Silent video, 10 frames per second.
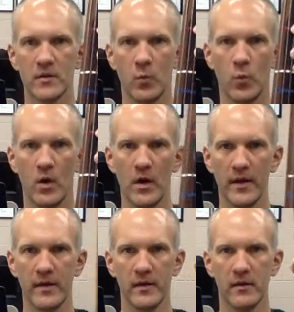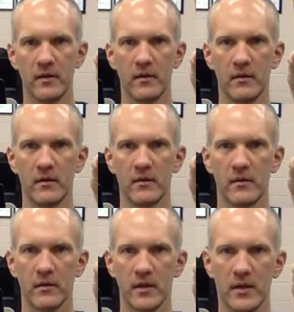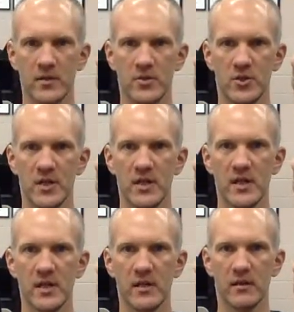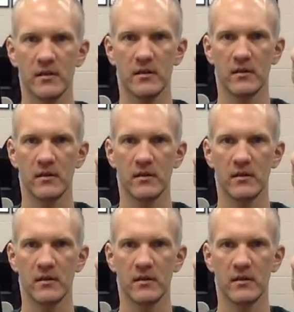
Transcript: to 1, a G